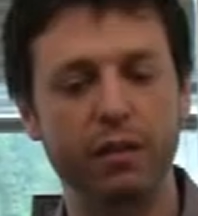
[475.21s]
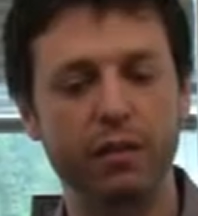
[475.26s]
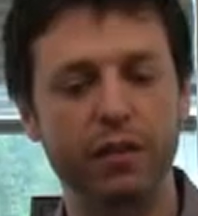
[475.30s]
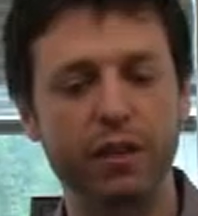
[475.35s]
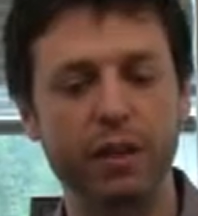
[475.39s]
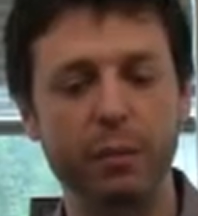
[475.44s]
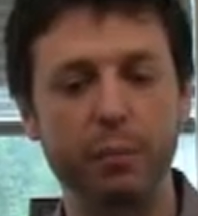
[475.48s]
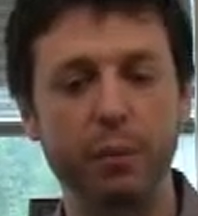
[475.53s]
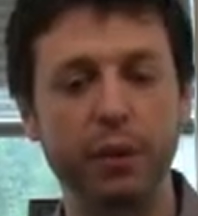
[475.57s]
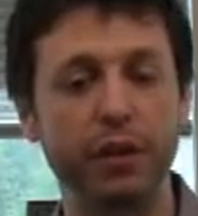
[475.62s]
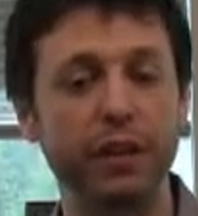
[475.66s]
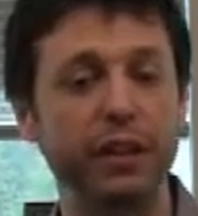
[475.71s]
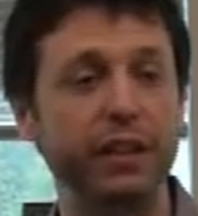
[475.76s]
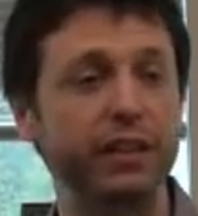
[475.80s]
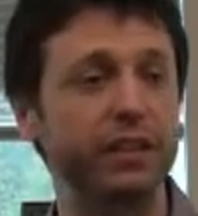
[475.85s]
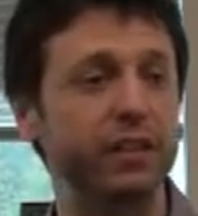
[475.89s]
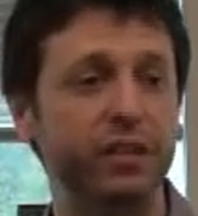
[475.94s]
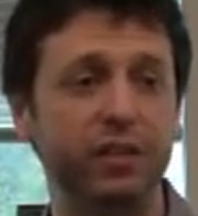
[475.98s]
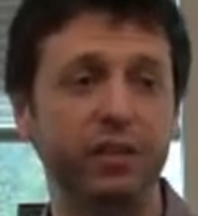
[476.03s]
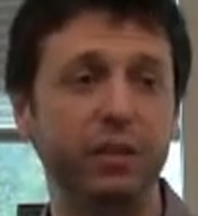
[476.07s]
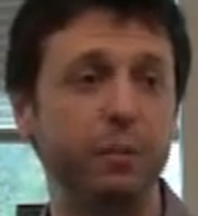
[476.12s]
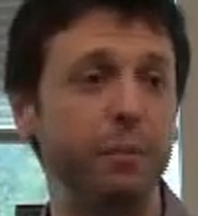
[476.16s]
the ability
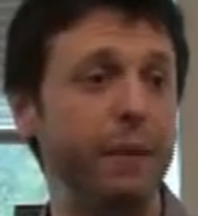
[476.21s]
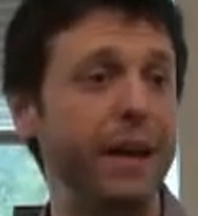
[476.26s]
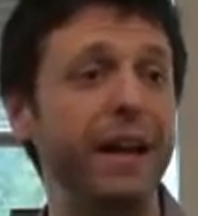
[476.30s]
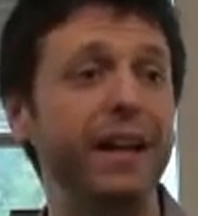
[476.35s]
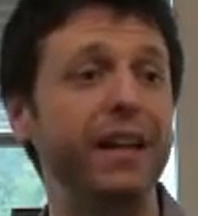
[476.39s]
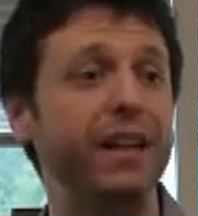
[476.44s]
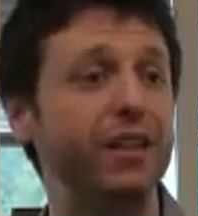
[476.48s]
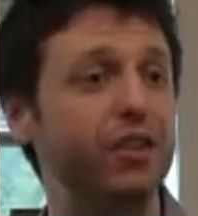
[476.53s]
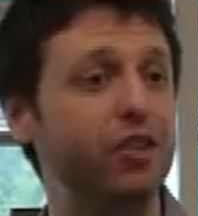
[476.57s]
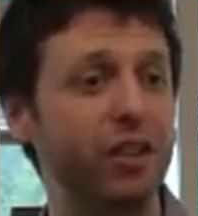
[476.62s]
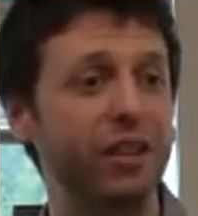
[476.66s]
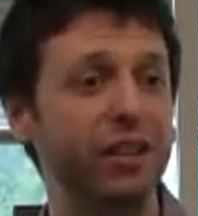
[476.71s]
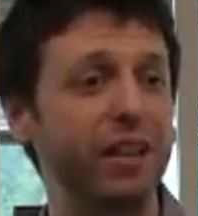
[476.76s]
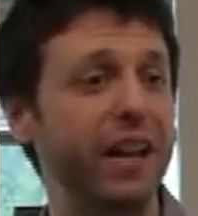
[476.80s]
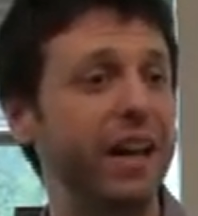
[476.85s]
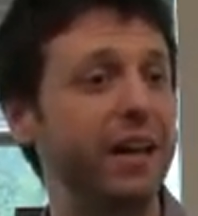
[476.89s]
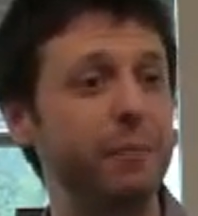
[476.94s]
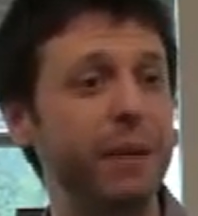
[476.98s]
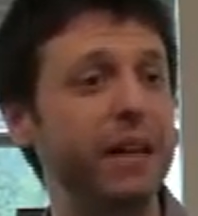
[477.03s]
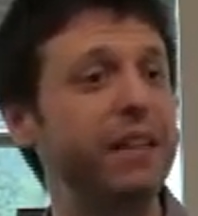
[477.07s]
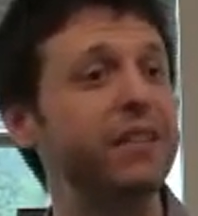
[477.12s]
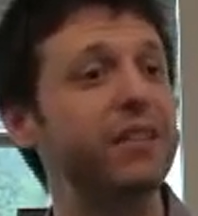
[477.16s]
to manage
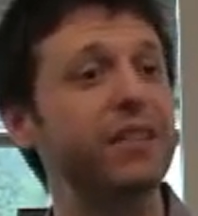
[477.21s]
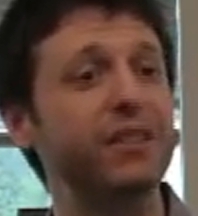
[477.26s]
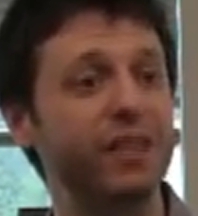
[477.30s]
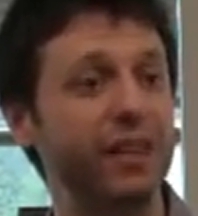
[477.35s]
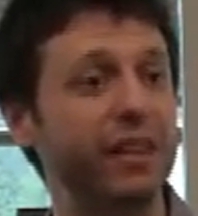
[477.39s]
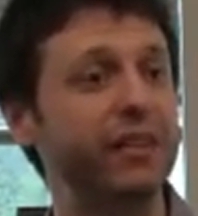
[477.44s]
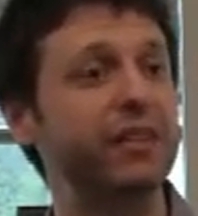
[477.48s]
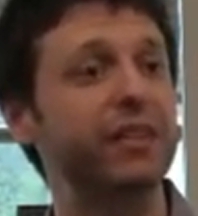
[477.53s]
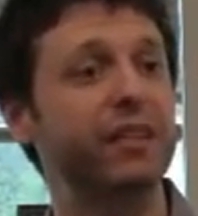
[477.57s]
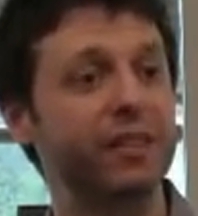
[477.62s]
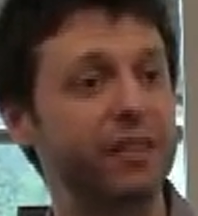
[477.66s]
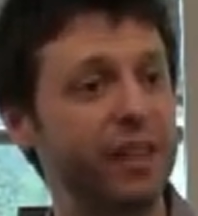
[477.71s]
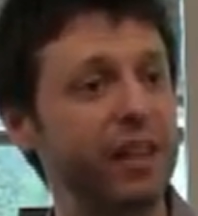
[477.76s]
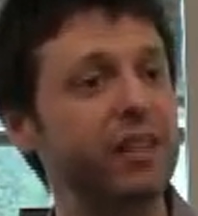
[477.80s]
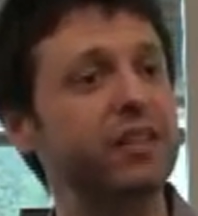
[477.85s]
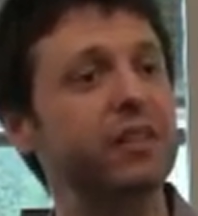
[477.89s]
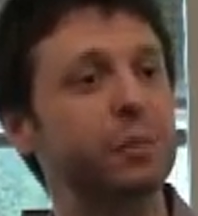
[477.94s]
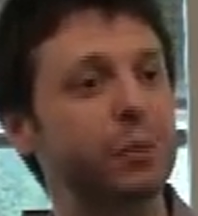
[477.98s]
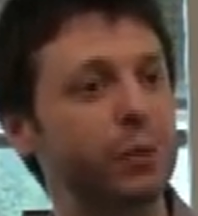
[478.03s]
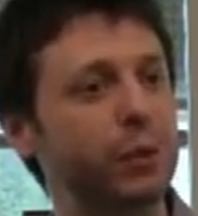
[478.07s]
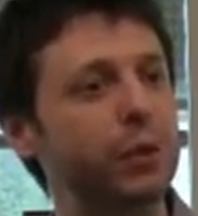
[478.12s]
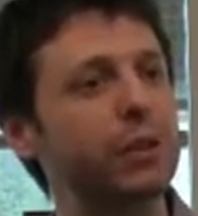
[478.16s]
and make these things
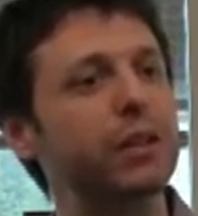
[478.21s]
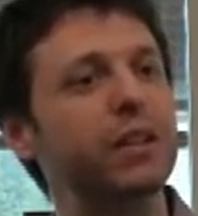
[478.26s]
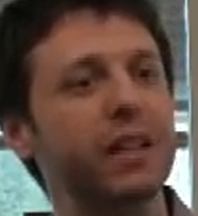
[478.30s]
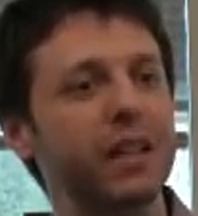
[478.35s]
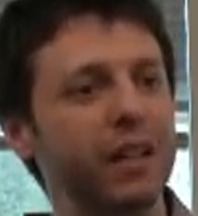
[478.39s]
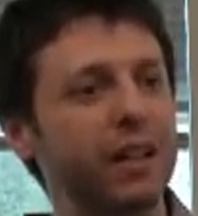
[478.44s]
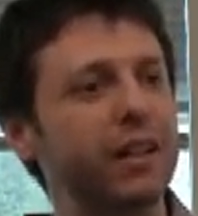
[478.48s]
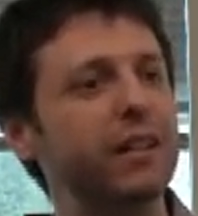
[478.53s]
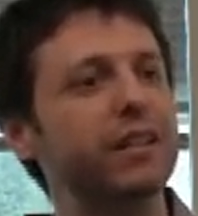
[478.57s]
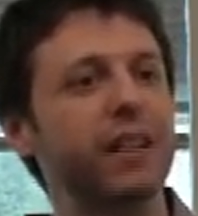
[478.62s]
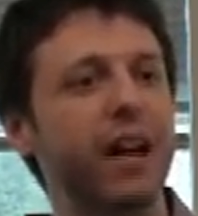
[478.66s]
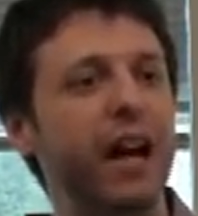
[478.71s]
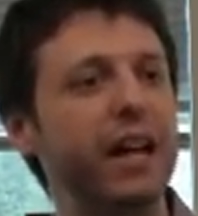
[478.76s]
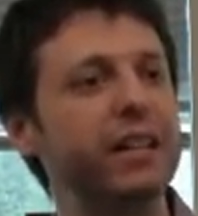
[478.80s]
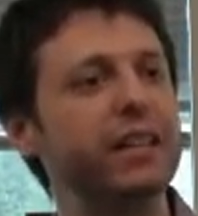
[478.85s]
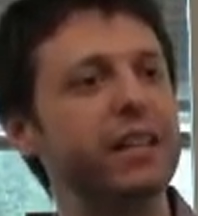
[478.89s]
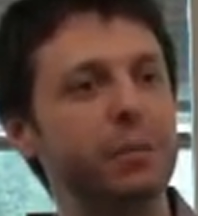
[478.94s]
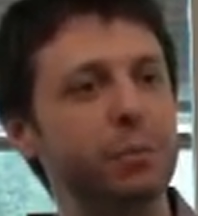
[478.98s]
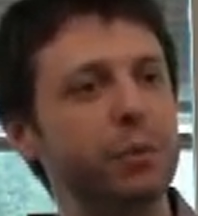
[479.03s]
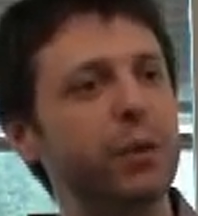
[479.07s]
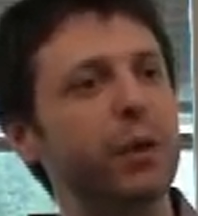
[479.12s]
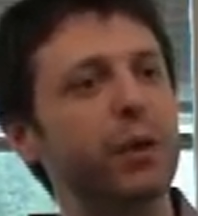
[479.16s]
accessible to
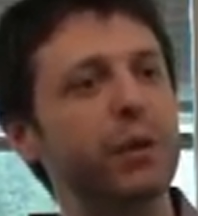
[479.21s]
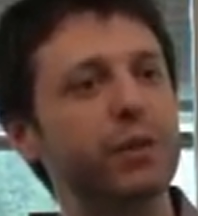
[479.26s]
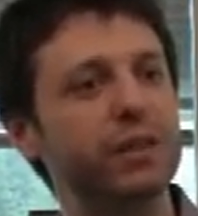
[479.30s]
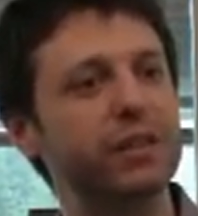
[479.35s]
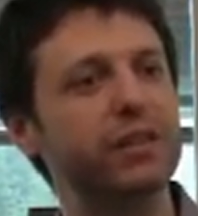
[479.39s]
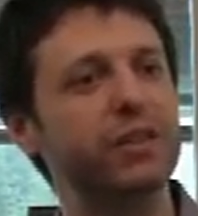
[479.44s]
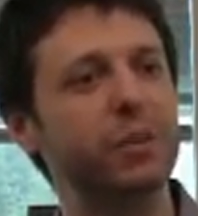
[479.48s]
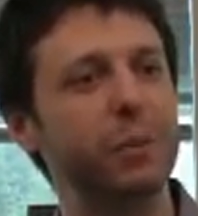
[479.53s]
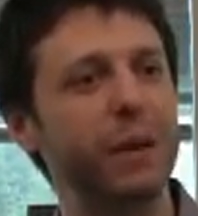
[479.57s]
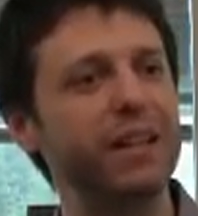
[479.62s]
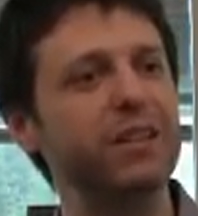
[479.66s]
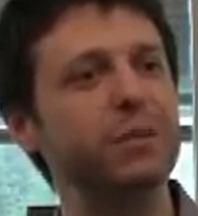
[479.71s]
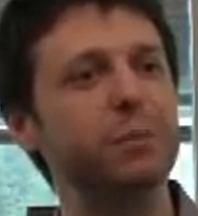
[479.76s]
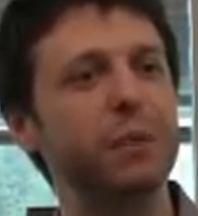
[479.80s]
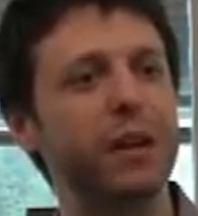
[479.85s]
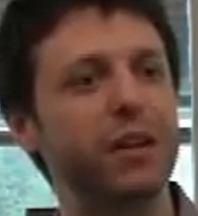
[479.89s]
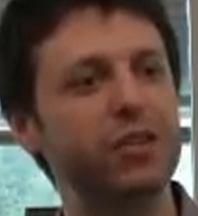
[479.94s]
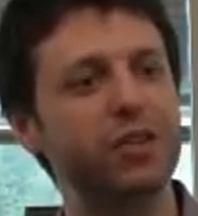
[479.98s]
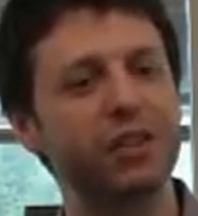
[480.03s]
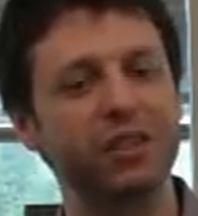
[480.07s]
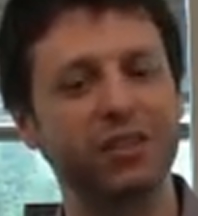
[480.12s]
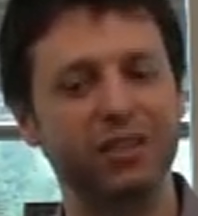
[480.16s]
IT pros and domain
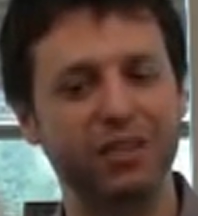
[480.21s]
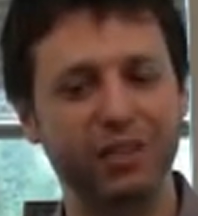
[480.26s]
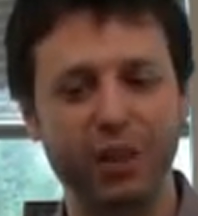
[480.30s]
specialists